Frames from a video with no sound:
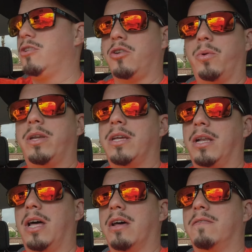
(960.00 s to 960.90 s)
there's already a
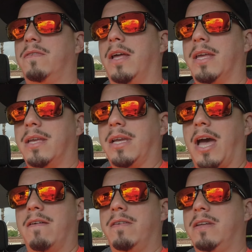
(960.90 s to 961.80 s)
lot of like
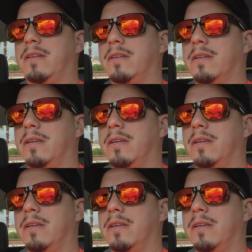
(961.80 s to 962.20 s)
cabin